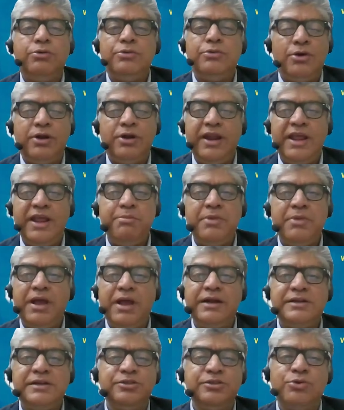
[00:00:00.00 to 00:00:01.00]
your
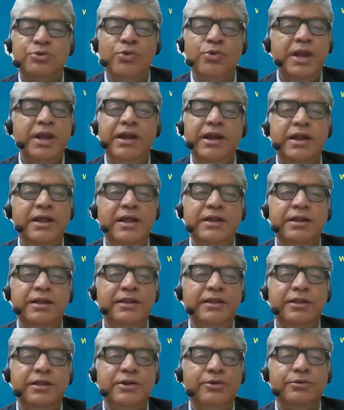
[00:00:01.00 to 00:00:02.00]
name gets ruined,
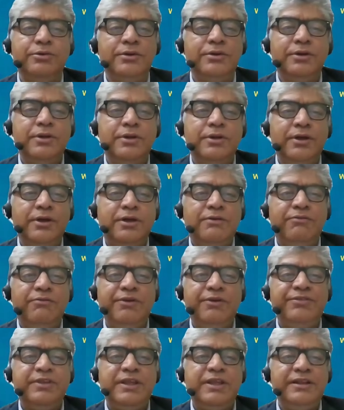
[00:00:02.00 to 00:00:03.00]
and
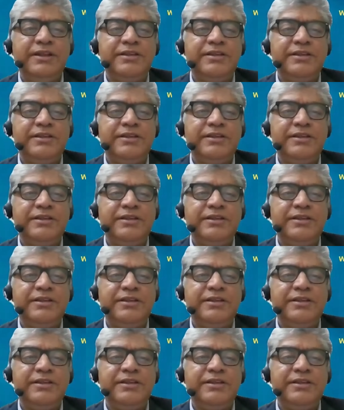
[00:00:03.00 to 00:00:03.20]
we've seen